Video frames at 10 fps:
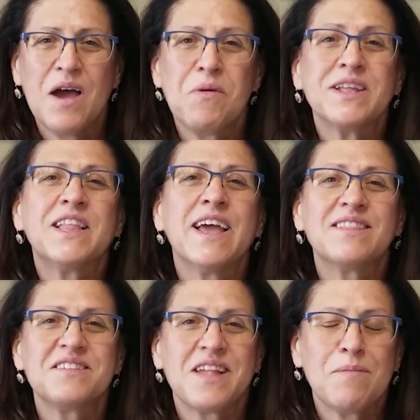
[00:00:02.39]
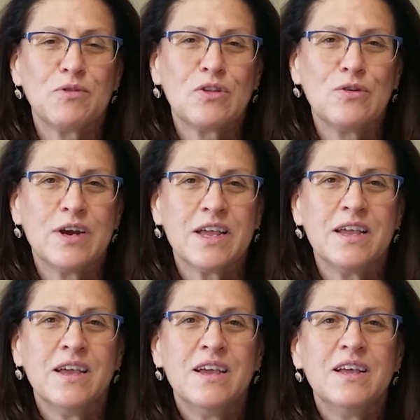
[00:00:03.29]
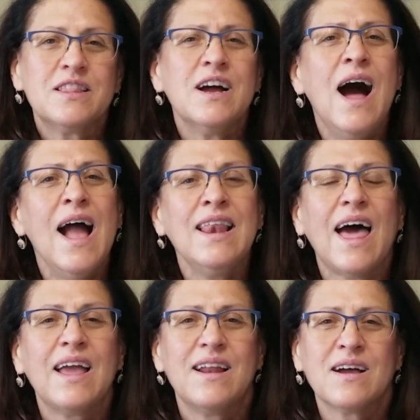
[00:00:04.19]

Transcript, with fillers: I want to take this opportunity to highlight